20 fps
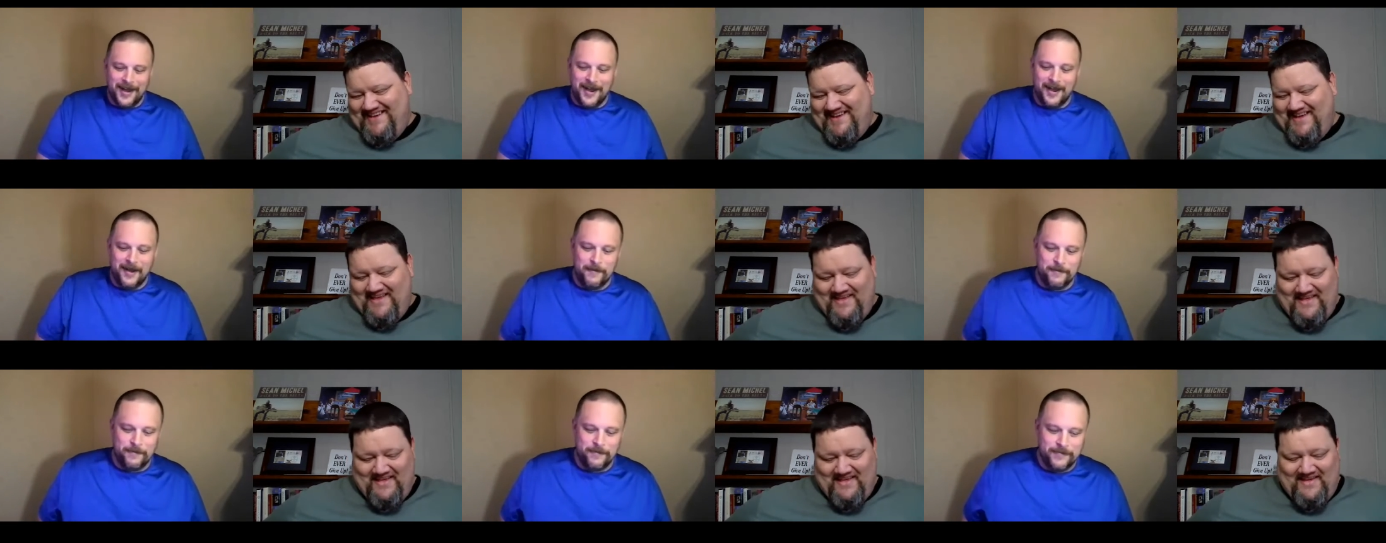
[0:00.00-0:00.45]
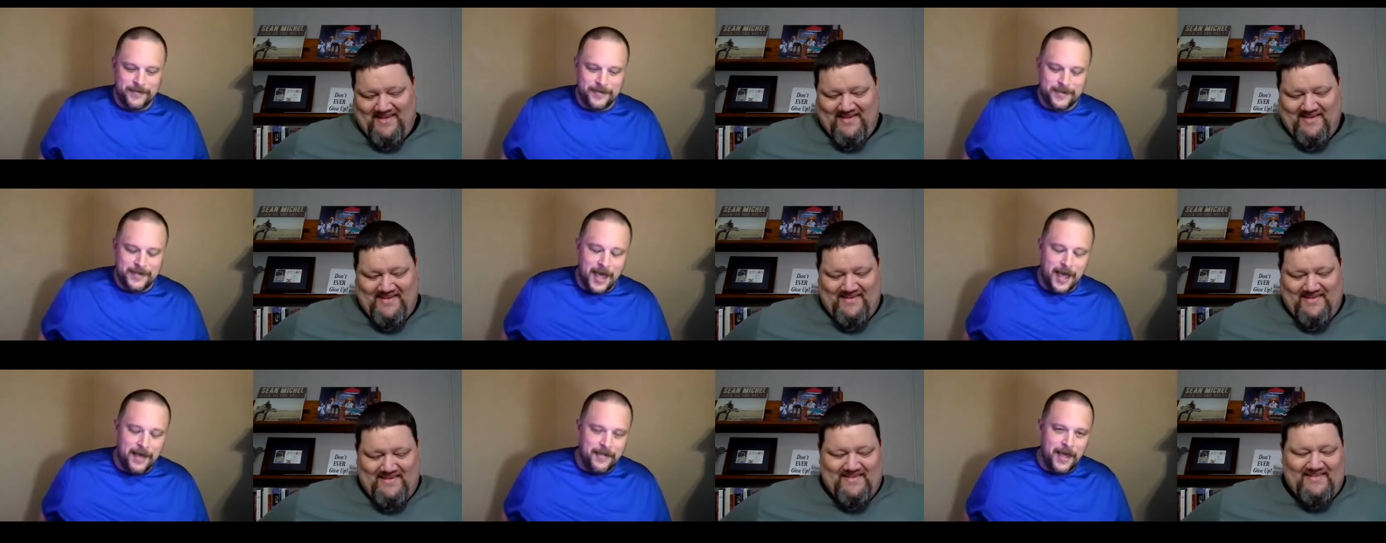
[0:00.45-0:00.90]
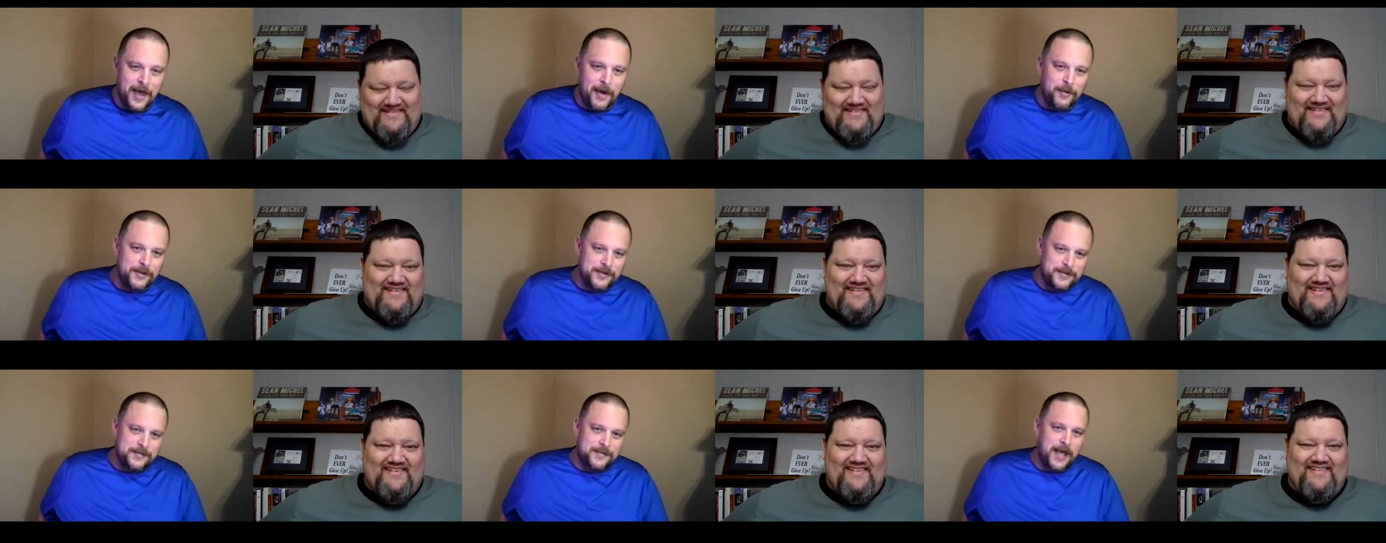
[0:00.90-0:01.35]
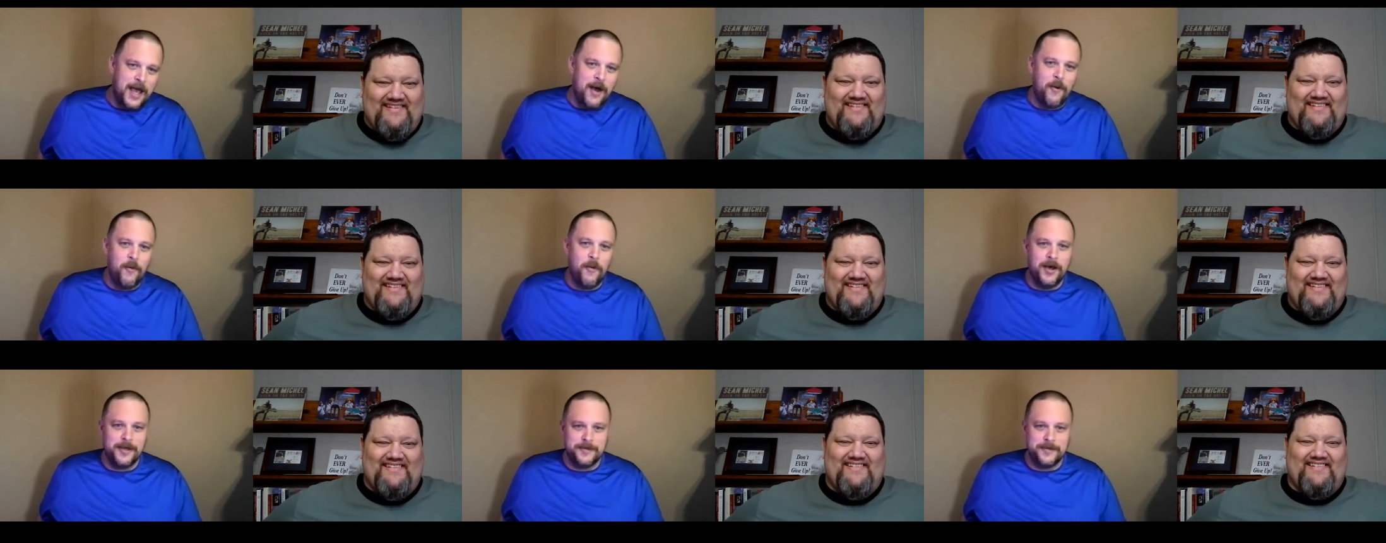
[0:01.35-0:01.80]
Speaker 1: um, that that was how
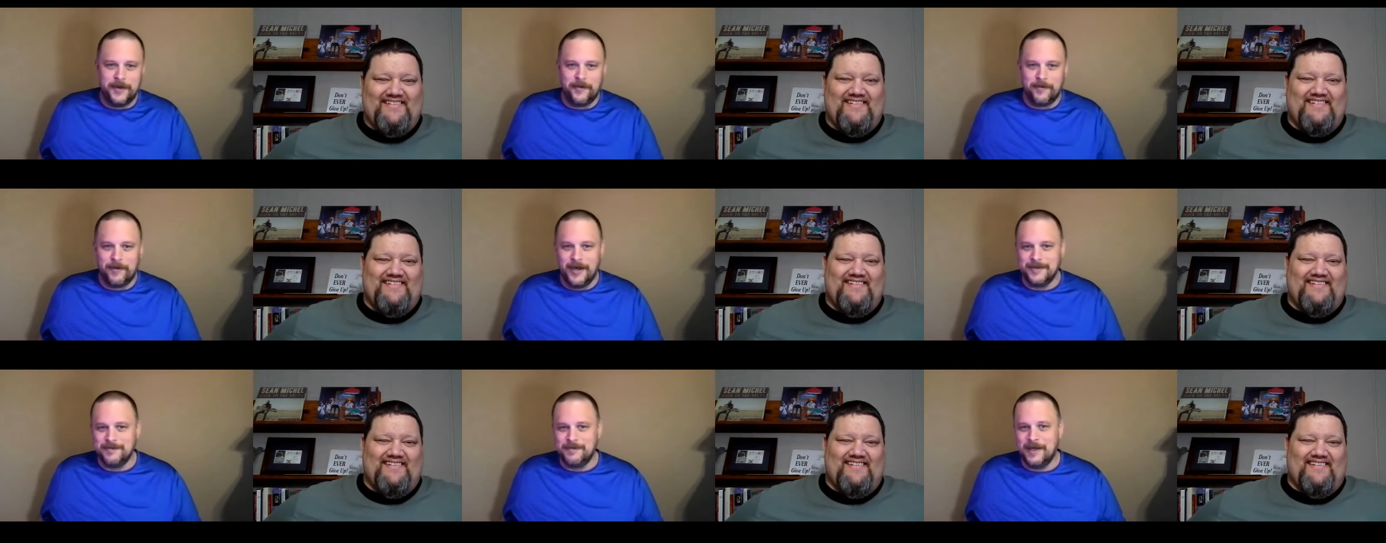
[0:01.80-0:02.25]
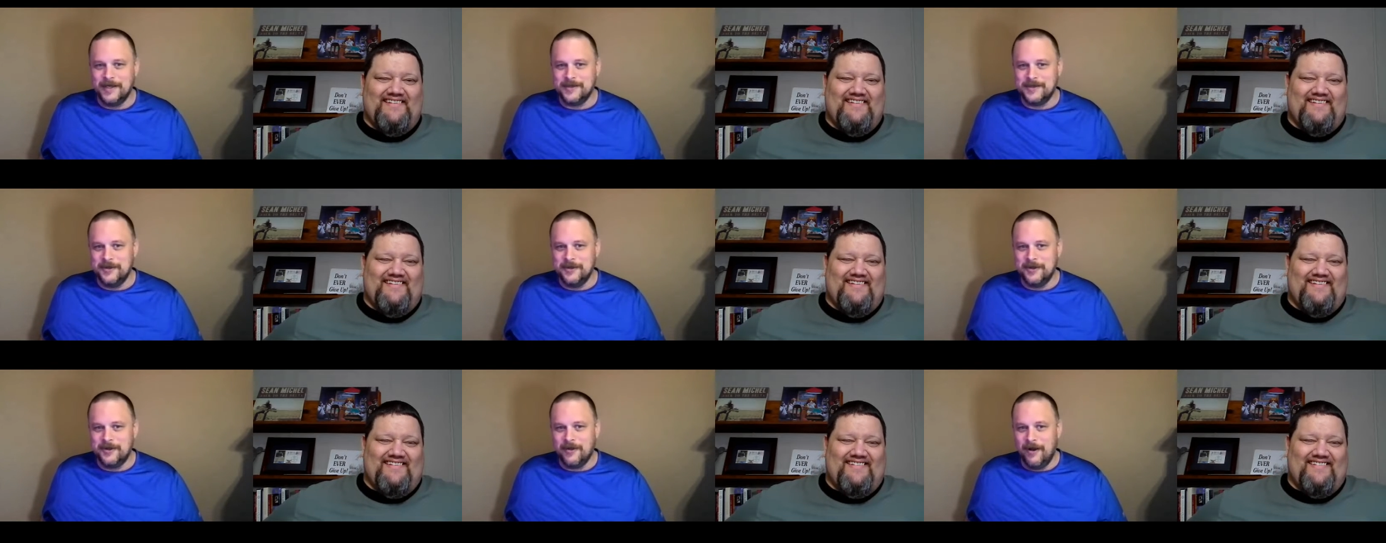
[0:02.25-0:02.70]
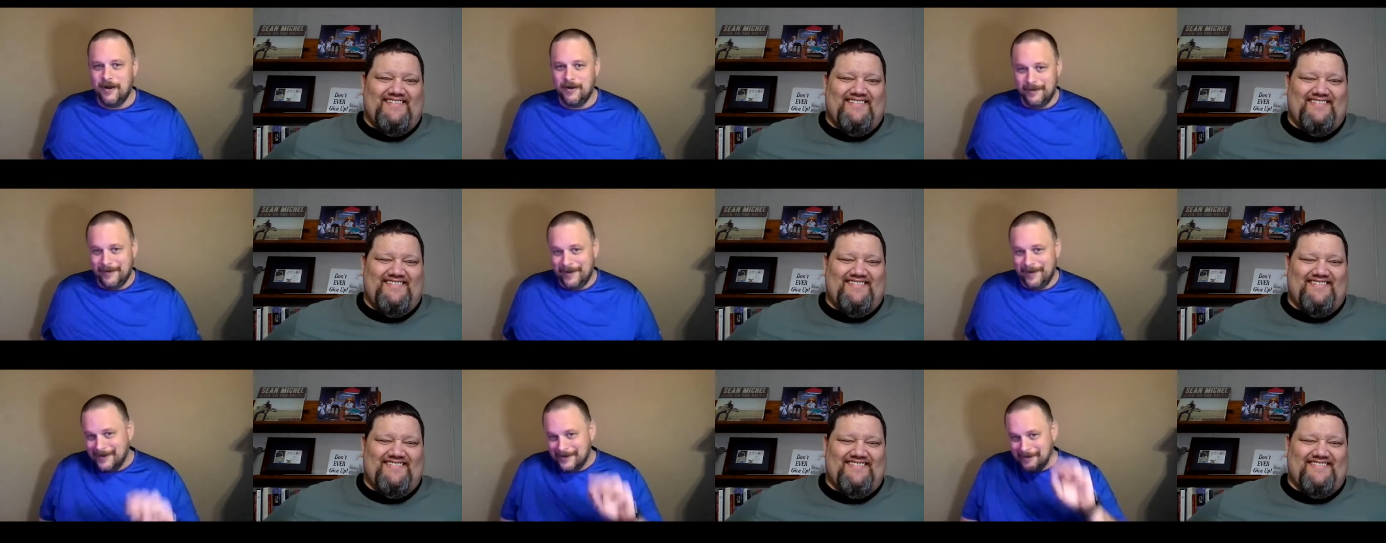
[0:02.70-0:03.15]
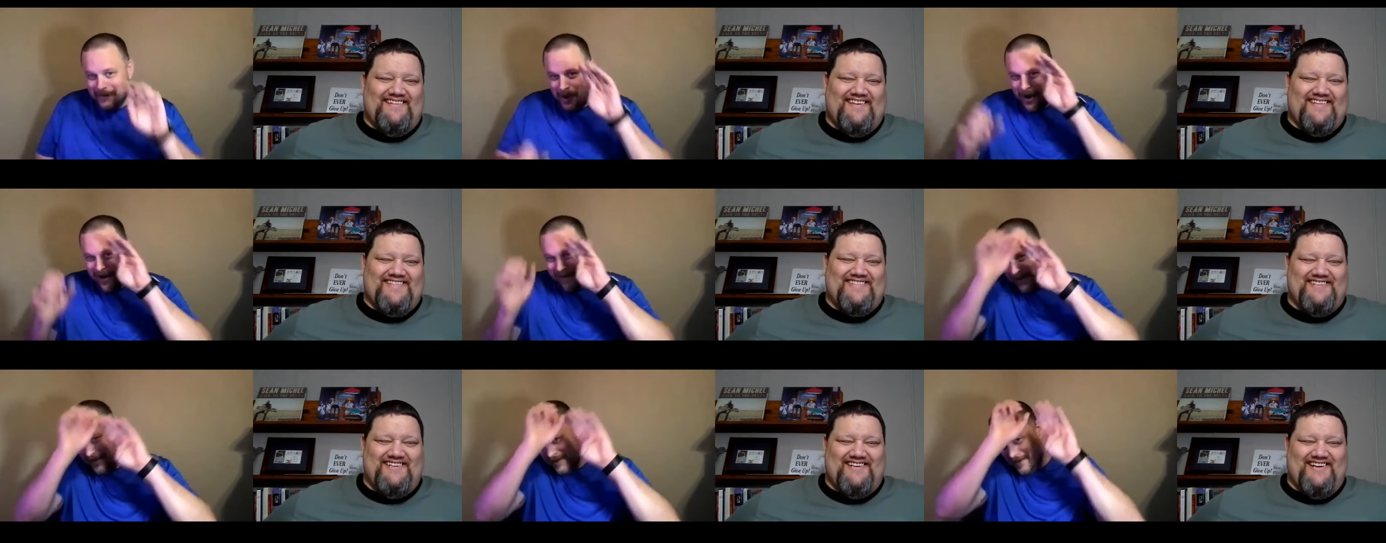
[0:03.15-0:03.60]
it was being raised by Sue Clark.
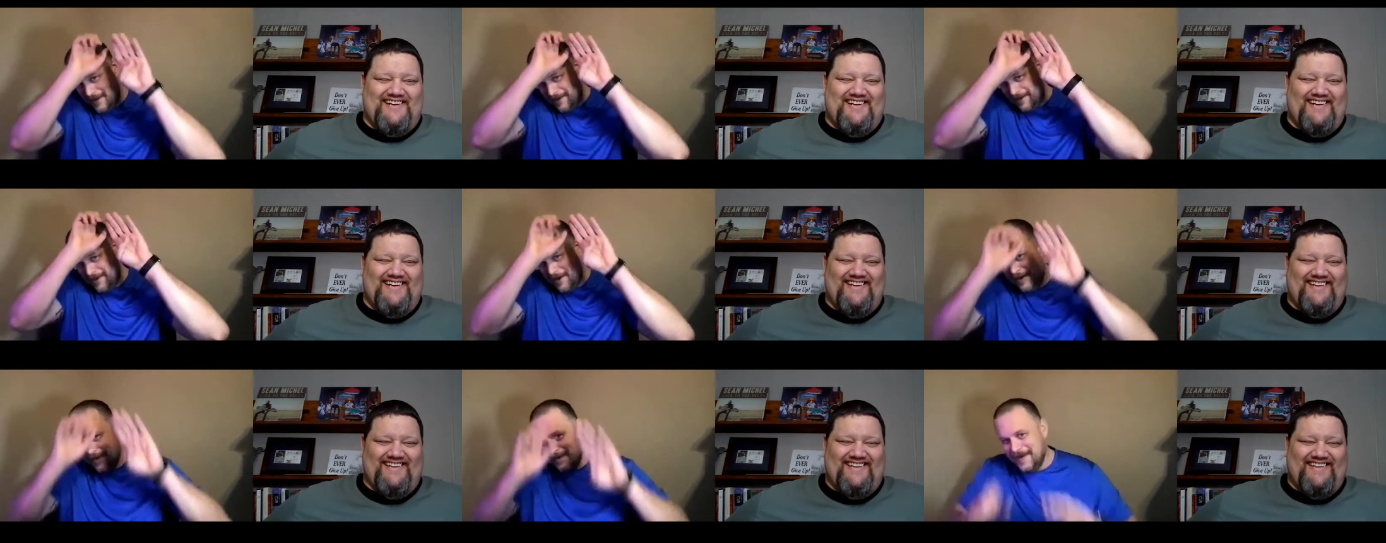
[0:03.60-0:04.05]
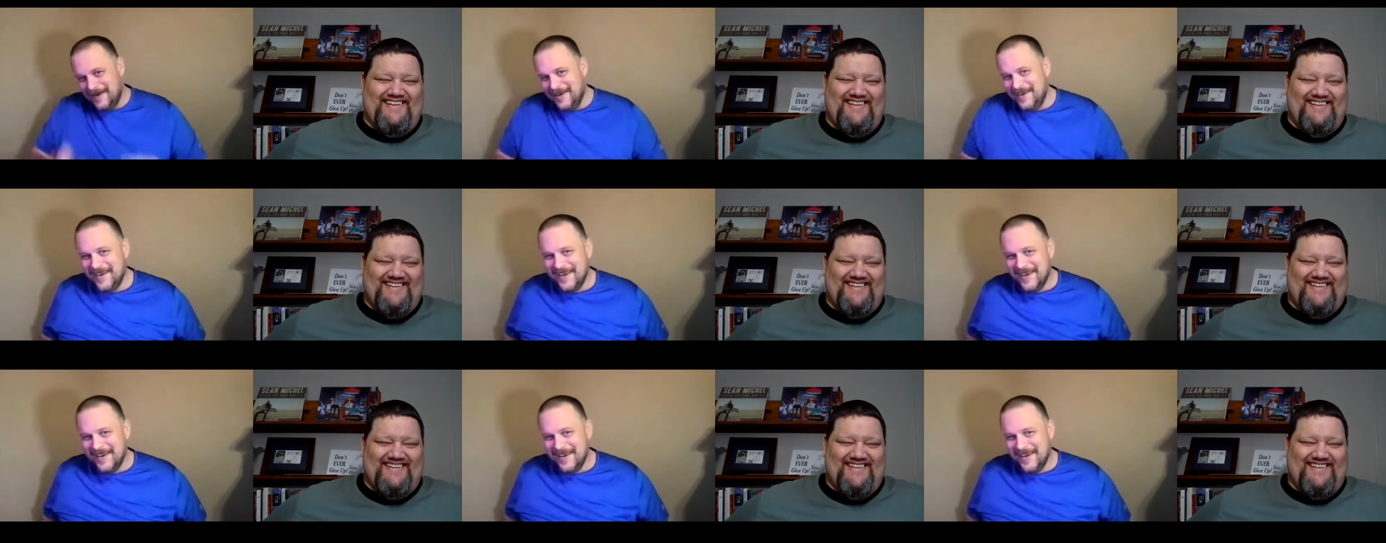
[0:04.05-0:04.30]
Right.